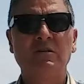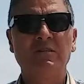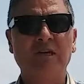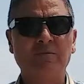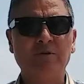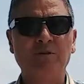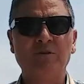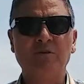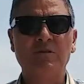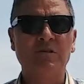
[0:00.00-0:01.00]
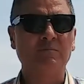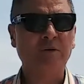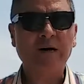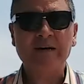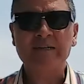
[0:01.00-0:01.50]
taboos and
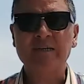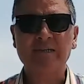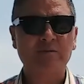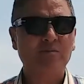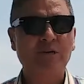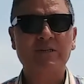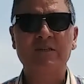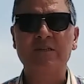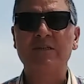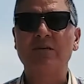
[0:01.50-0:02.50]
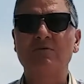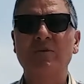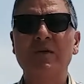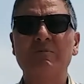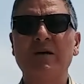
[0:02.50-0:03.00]
biases and prejudice. So it was
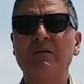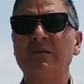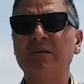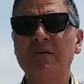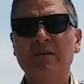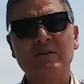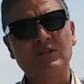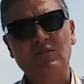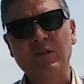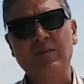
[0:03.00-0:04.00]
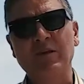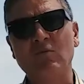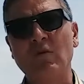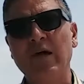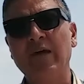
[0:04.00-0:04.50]
really about sweeping
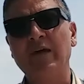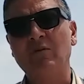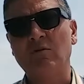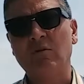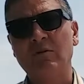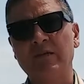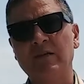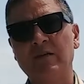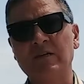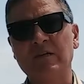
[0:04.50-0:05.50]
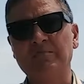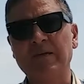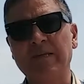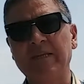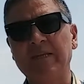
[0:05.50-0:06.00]
away all, as
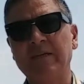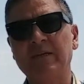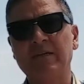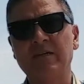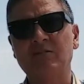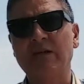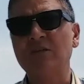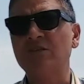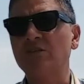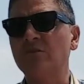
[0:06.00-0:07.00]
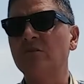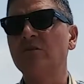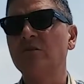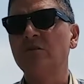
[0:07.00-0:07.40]
many irrational,